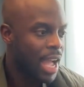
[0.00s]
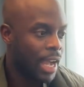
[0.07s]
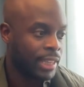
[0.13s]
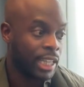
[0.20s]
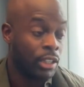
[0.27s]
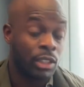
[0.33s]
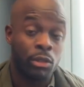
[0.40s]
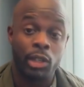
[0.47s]
I
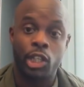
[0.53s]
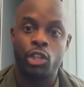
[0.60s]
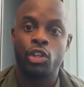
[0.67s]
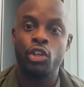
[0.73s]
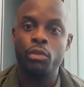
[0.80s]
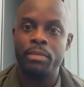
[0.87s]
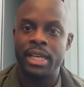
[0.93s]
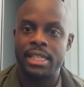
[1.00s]
think on the
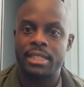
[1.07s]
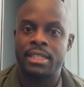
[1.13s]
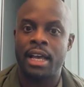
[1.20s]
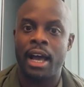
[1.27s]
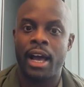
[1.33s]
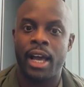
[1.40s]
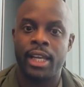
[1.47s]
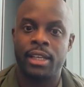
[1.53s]
recruitment
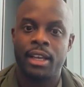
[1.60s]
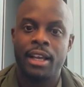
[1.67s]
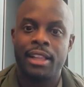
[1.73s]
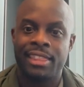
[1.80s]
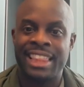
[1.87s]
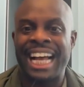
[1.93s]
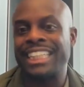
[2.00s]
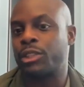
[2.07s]
side,
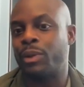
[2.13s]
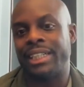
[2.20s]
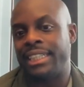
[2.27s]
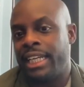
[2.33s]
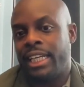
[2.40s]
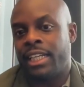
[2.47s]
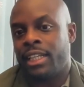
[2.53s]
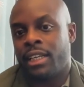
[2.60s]
that's what
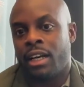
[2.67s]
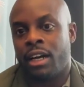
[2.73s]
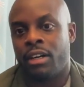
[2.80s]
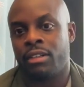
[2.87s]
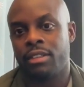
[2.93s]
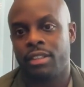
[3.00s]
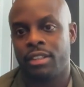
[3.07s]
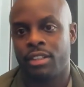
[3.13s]
didn't
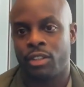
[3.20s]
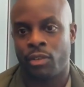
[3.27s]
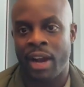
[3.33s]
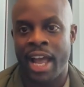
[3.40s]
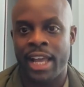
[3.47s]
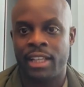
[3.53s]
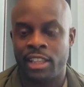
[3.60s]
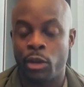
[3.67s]
go,
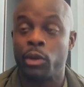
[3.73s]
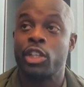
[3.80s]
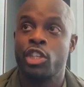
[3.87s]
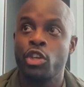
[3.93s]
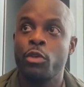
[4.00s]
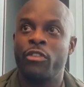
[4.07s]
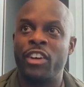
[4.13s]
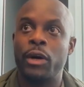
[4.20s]
right? There were
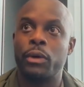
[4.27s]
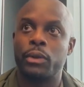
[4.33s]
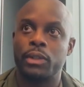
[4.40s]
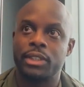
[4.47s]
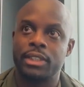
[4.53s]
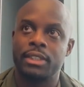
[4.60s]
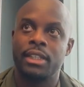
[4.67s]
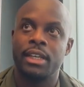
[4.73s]
2
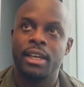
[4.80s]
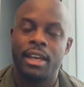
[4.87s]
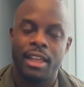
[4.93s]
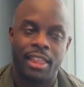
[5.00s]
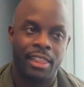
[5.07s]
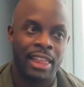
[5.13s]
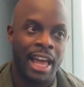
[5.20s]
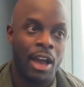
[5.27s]
folks,
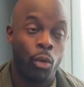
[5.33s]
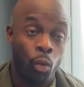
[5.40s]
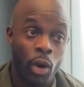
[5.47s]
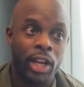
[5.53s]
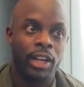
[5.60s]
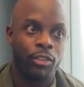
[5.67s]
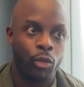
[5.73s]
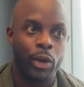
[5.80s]
that
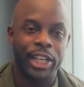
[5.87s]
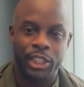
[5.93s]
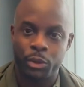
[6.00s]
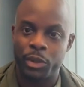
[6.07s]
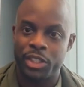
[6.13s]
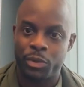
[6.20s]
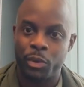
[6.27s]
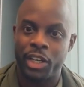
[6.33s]
one of which
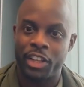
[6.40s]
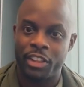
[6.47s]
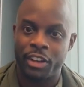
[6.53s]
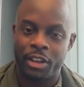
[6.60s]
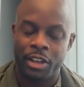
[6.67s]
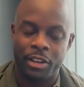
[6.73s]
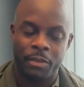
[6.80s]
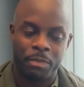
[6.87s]
was one of
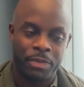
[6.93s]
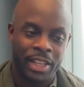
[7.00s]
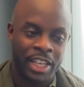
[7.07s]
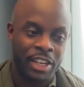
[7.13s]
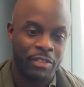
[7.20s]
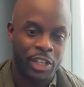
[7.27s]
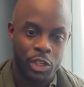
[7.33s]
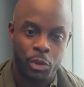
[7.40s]
the
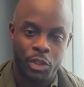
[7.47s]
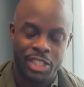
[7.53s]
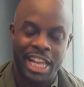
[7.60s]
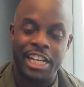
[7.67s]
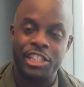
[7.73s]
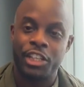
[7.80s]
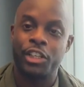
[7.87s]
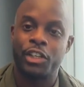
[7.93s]
individuals
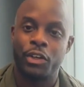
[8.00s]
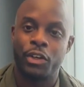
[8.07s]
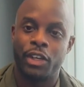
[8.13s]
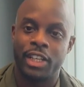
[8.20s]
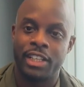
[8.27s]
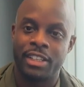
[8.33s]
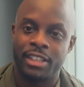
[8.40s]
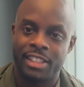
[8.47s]
that took
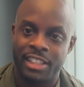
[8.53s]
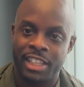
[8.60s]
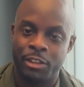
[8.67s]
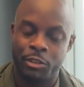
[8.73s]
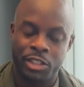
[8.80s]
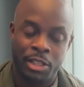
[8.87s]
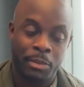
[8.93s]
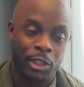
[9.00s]
on
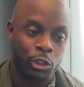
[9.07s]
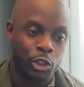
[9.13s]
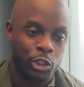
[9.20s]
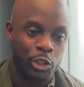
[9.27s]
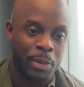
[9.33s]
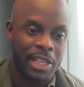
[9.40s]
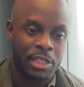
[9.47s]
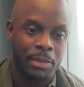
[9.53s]
some of those
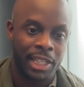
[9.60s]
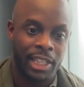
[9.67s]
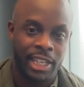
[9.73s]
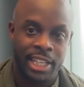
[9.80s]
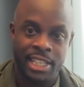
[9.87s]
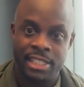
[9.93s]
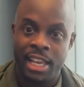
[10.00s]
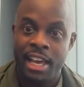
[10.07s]

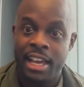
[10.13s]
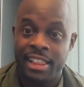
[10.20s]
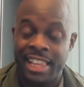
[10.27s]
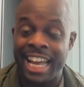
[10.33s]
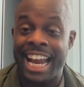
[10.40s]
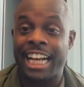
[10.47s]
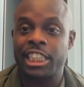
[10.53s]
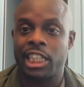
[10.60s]
responsibilities,
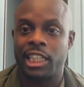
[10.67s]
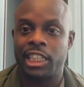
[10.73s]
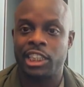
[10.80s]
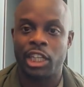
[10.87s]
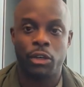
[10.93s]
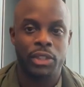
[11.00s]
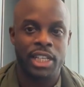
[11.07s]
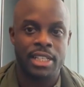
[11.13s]
that actually
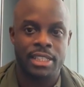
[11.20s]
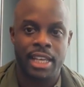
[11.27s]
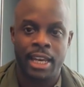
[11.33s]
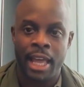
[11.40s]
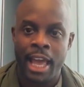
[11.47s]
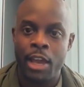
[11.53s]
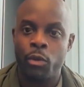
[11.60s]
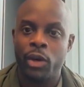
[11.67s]
joked and
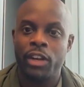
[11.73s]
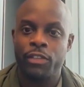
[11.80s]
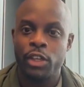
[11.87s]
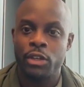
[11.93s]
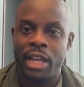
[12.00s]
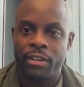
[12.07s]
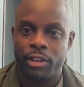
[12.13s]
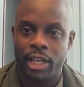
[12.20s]
said, "Hey, what if
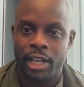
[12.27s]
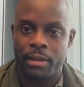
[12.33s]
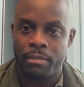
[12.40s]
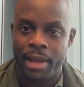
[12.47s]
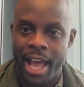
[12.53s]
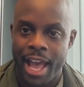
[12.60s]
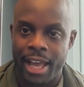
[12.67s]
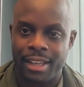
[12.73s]
you never come
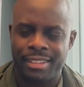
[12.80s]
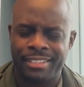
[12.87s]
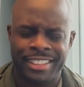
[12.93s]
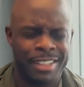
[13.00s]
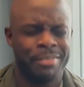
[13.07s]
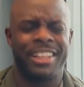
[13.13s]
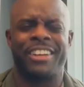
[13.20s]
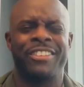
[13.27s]
back?"
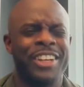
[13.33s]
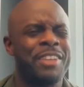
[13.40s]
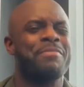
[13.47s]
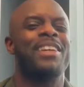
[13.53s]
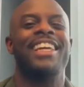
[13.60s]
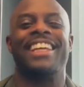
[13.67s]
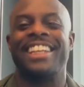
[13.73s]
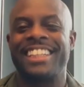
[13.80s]
And I'm like, "What do you
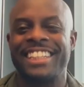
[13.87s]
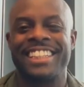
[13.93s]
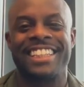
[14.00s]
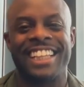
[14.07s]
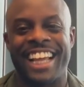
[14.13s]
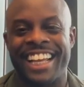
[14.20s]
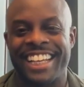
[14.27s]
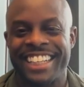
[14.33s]
mean?"
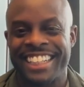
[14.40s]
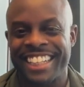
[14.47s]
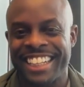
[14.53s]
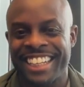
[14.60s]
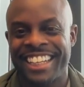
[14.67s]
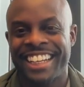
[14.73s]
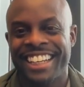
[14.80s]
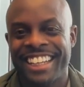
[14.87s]

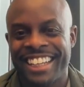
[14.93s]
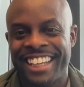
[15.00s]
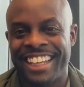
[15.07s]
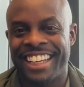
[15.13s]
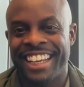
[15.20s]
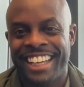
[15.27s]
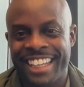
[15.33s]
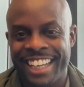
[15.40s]
Like,
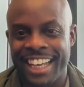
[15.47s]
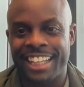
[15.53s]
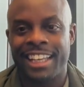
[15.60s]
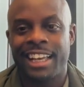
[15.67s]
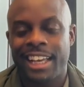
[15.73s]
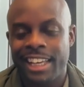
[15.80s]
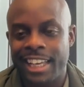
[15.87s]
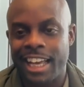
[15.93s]

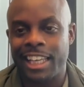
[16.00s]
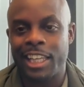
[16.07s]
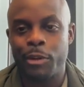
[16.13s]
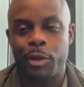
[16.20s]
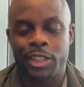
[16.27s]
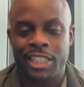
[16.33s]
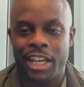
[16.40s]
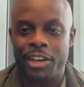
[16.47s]
Kelli
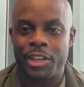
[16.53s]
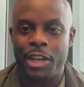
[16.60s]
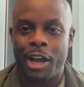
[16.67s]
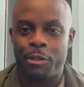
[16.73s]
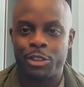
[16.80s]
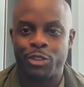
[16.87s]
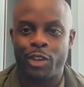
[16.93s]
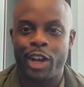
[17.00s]
will tell you,
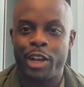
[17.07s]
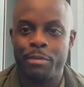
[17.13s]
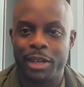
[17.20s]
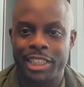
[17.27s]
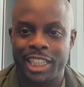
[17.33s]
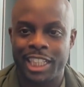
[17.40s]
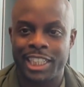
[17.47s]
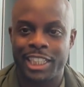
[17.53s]
I was very
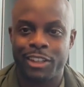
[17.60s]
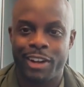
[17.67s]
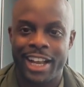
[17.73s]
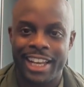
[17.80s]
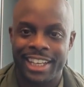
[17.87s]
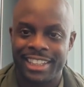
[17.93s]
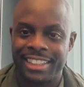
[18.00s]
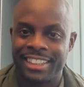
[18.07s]
much
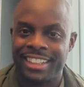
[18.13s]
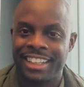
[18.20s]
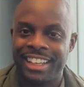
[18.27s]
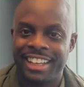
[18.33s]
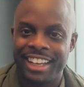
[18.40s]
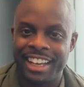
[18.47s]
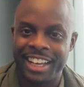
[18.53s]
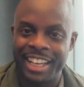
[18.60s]
ingrained
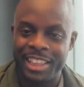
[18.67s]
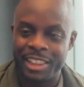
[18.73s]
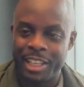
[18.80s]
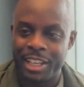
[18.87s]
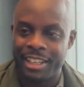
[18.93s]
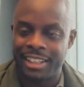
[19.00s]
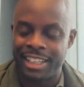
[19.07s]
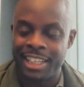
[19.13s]
in
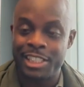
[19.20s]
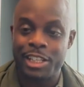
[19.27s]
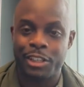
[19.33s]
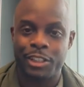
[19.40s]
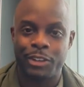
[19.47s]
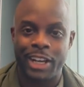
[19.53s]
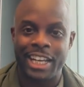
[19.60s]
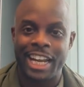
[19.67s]
the
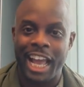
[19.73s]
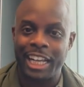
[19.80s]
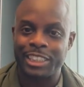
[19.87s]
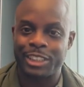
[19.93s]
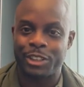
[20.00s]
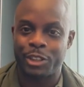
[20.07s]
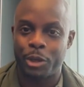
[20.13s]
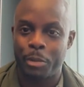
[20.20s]
internal and
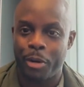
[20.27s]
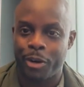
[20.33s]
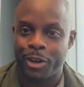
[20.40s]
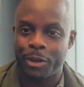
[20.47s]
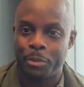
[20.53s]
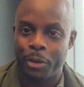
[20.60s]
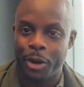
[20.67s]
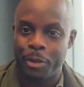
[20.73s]
external
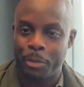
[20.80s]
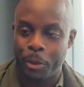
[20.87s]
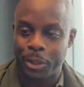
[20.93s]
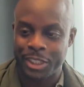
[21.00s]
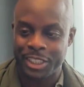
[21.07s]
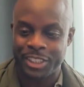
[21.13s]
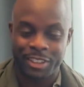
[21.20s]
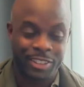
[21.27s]

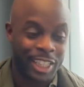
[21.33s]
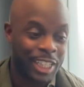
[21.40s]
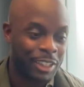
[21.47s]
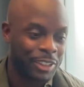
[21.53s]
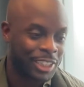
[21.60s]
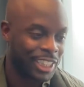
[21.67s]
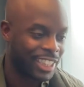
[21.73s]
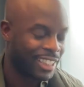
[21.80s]
portions of the
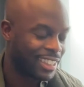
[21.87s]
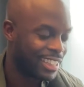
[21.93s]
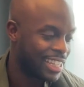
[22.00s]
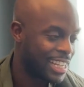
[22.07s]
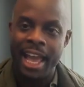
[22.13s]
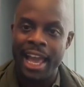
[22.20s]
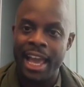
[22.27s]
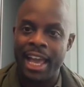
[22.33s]
culture.
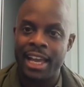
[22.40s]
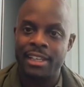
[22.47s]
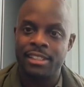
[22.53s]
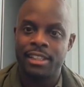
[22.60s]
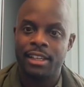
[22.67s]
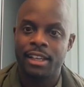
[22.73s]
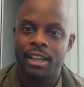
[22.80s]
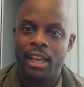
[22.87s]

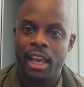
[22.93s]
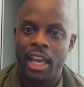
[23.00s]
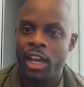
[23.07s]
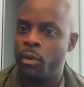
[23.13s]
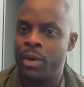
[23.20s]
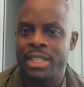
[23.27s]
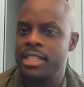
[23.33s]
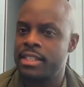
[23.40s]
And it
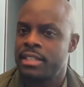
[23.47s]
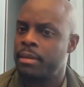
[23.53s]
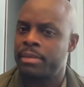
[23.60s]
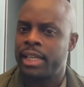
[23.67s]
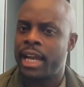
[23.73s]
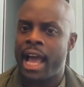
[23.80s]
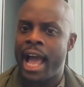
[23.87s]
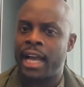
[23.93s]
wasn't
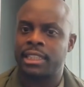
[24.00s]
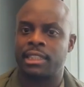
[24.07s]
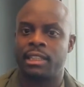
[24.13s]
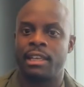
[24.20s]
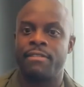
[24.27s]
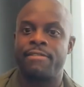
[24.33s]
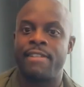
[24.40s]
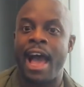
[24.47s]
something I
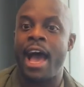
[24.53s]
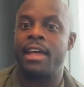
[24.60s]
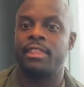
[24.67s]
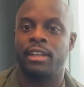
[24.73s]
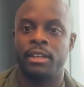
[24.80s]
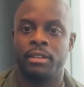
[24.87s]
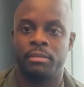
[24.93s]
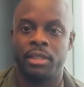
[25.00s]
actually
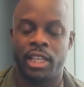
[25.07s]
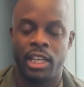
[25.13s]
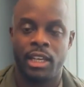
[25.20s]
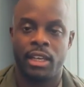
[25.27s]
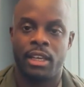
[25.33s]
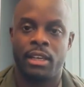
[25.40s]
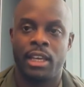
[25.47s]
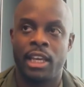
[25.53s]
fathomed
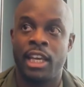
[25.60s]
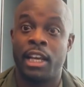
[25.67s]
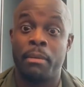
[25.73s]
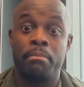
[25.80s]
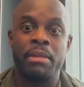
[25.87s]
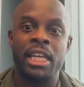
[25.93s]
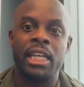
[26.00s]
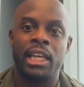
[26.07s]
in a
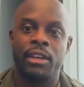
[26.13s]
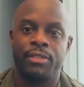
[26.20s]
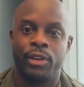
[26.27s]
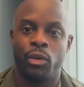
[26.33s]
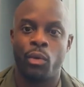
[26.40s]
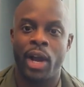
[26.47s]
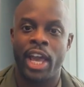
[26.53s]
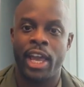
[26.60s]

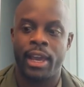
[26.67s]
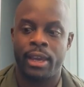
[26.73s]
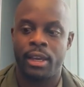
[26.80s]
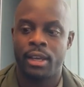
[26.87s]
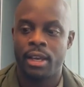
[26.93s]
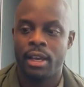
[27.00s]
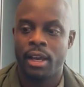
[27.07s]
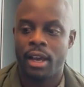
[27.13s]
meaningful
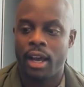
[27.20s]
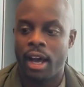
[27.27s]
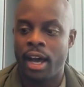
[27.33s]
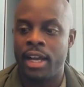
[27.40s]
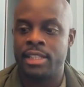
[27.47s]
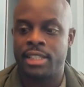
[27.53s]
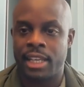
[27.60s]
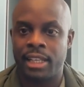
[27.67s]
way
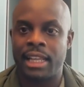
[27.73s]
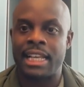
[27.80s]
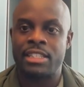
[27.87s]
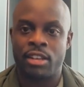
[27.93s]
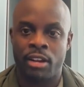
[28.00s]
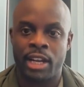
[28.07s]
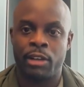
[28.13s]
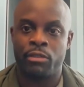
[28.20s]
until I
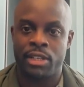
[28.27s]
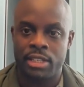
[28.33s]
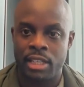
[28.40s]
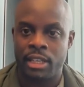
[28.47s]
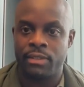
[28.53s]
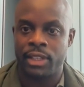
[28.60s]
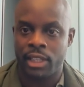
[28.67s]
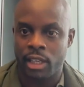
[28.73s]
started
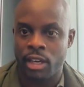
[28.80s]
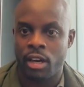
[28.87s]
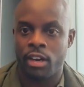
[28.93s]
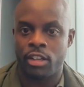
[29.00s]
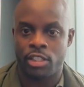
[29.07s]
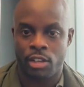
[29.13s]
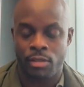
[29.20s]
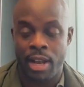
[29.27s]
receiving the
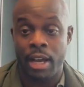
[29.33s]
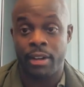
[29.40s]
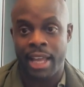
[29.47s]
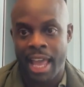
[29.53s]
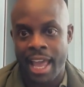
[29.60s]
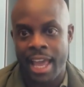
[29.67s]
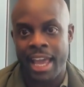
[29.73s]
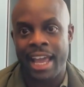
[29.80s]
calls around,
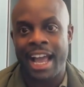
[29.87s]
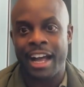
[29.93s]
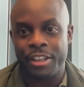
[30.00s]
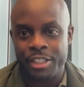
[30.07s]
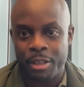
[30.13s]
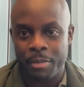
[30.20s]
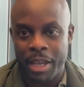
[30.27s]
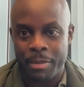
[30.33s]
"Hey,
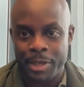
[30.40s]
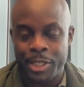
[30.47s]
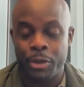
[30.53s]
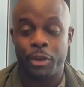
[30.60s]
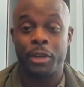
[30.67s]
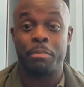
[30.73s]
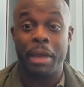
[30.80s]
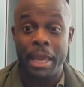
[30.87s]
how's the baby
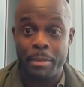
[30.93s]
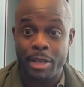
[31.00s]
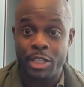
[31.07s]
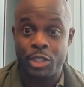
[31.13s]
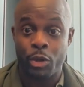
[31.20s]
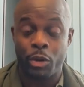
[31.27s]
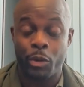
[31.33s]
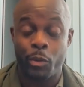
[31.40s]
doing? Baby's
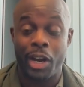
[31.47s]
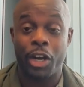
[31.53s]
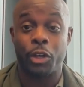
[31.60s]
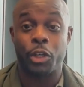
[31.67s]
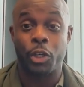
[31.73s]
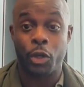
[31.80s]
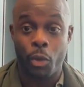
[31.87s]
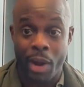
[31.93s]
doing well.
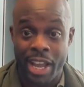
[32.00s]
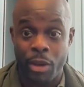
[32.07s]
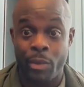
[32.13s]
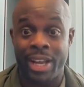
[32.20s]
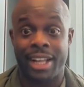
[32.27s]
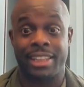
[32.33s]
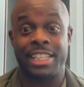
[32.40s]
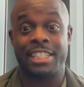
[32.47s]
Great.
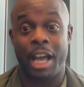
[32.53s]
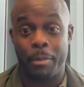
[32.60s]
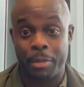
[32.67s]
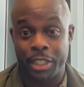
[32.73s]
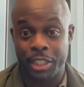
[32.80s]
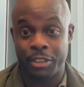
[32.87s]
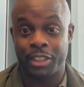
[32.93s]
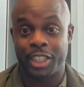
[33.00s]
We got these
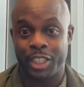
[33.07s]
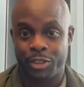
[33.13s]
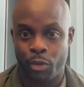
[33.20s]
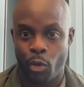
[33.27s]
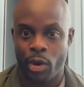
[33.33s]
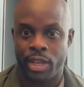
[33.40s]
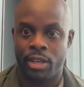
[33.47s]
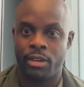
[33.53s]
opportunities
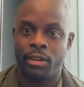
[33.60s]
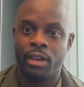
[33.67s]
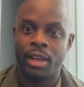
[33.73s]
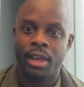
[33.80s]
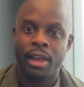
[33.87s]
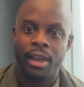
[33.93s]
for you."